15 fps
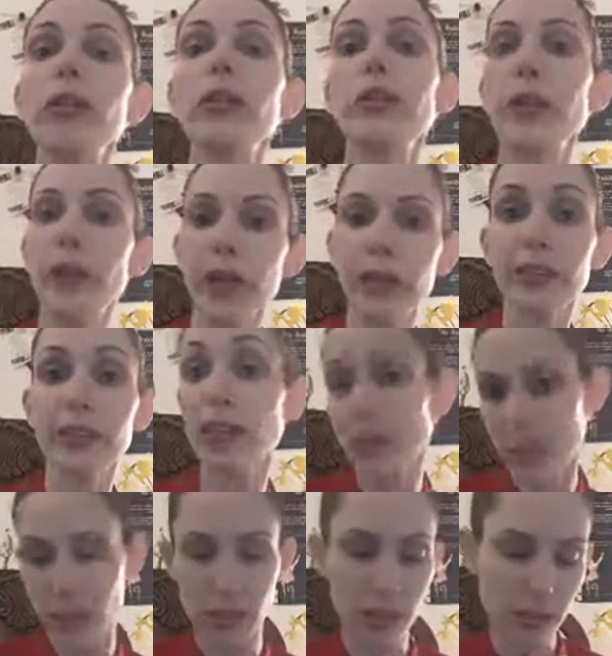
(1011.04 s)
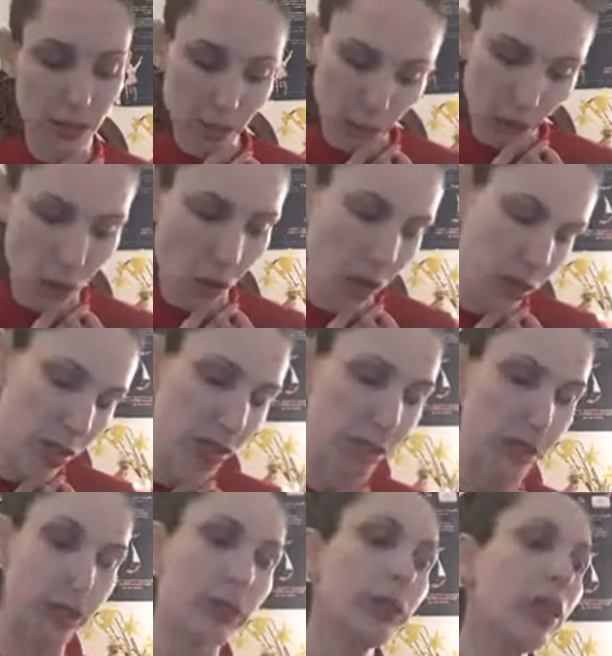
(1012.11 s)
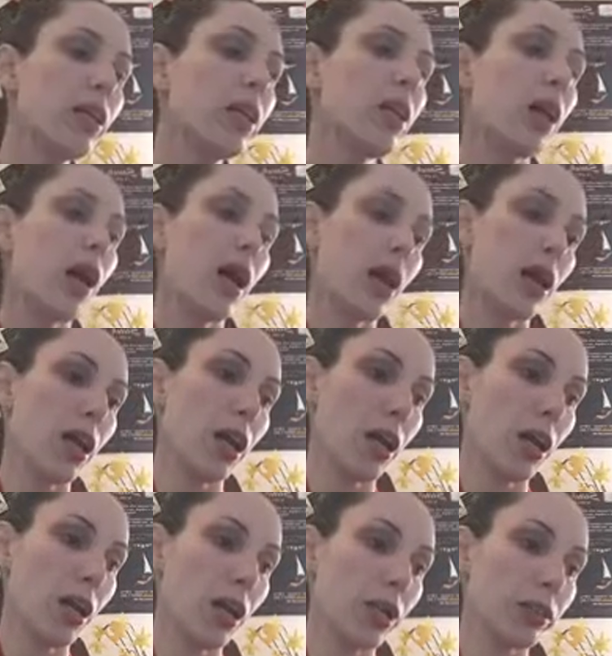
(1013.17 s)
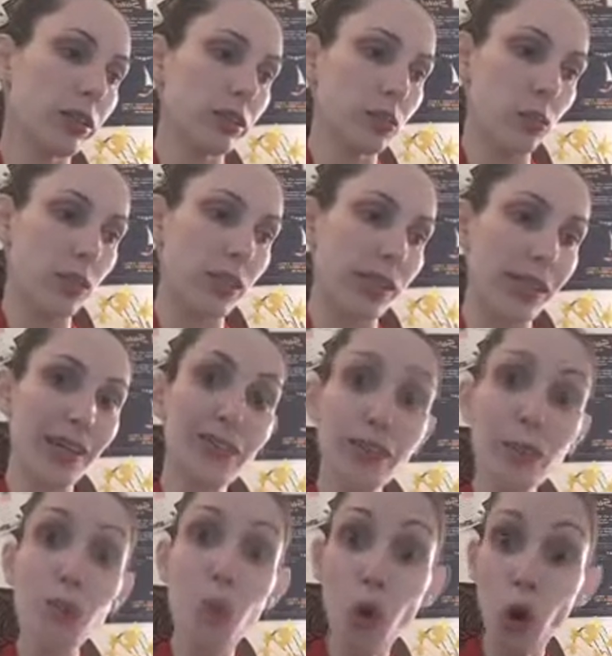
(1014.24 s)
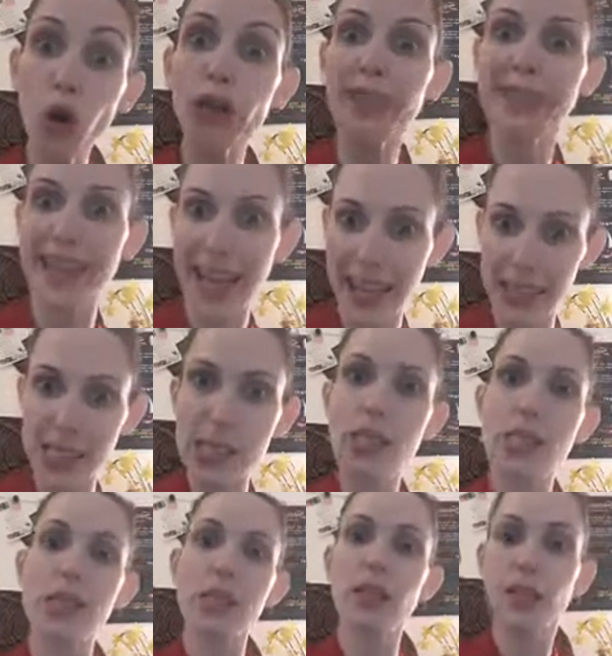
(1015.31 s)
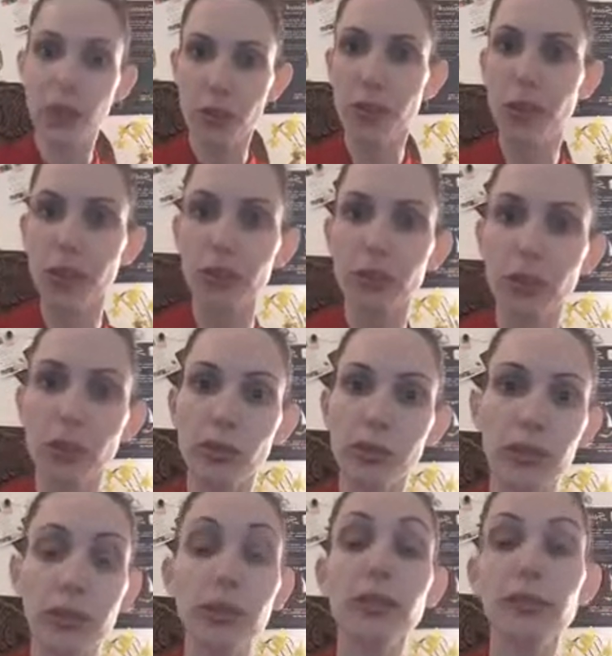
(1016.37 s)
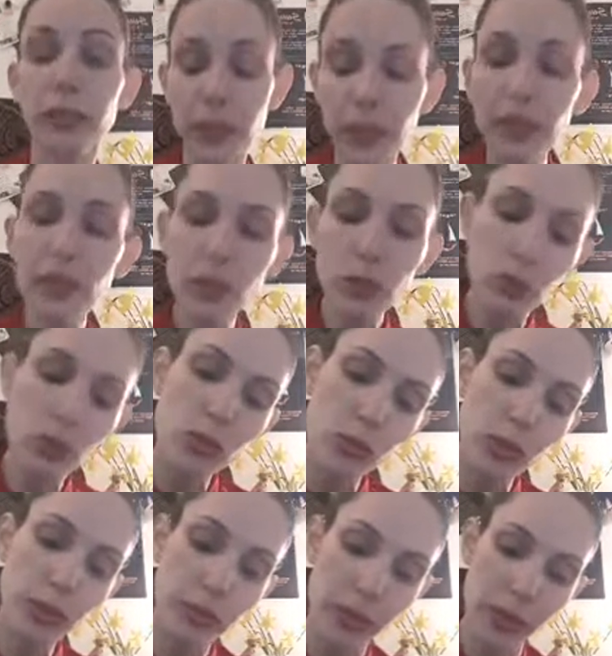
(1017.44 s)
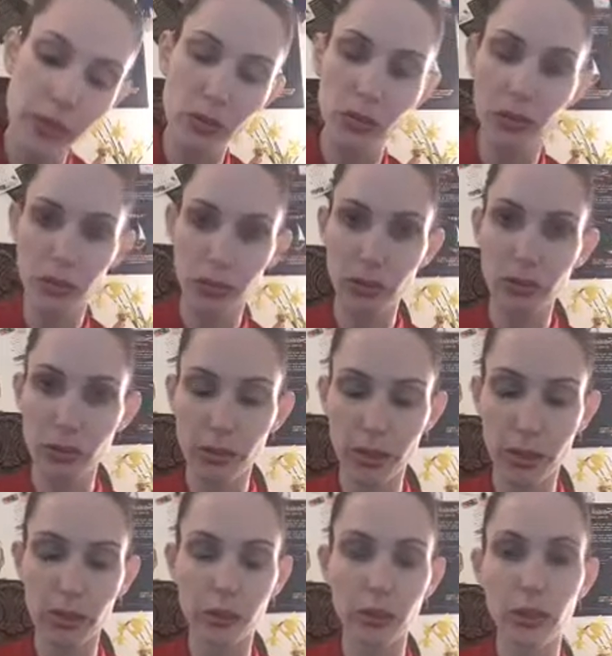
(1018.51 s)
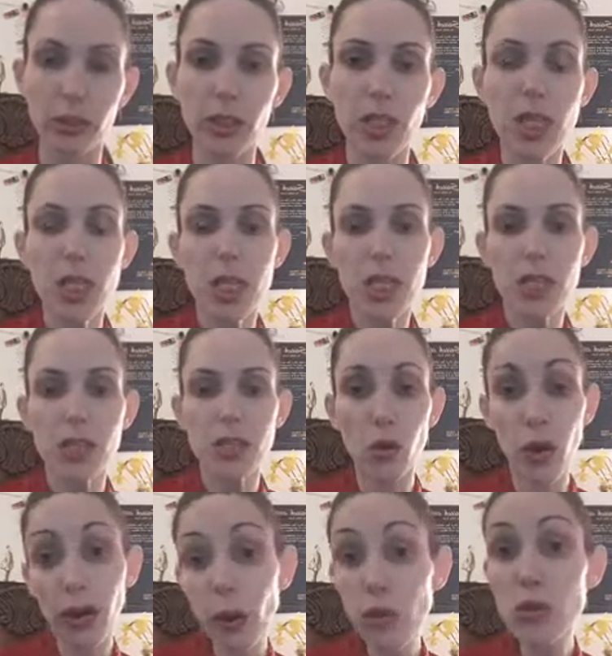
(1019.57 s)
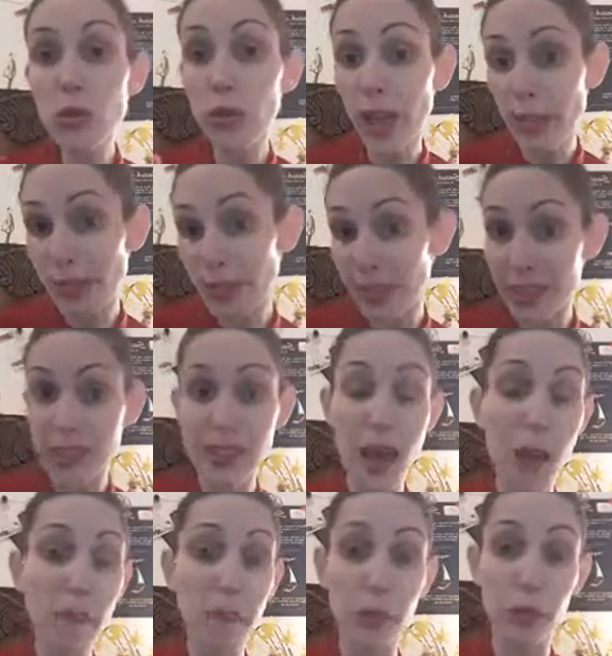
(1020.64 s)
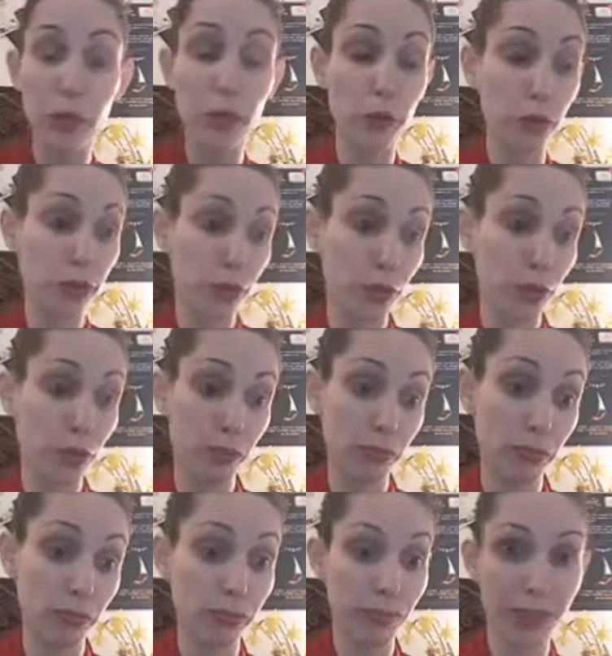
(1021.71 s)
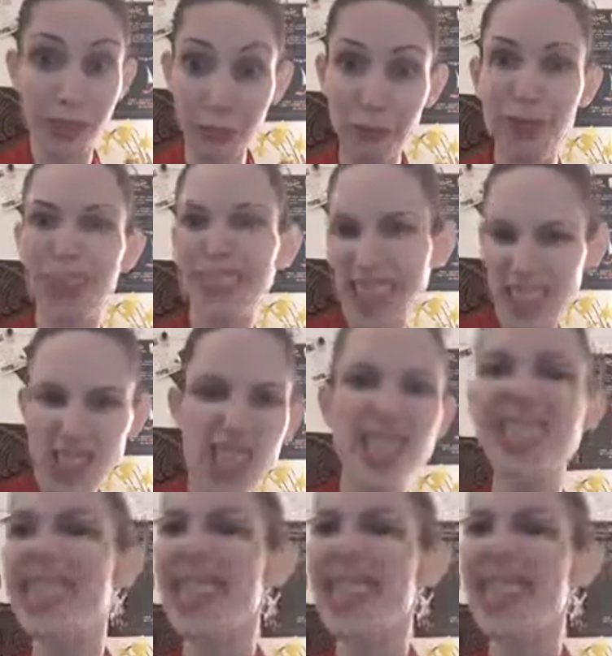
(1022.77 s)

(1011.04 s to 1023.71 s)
in a way. That's at least how I see it. And it was even more dance than theater. But in the beginning, it was really based on theater. So I also gave an example from something that I just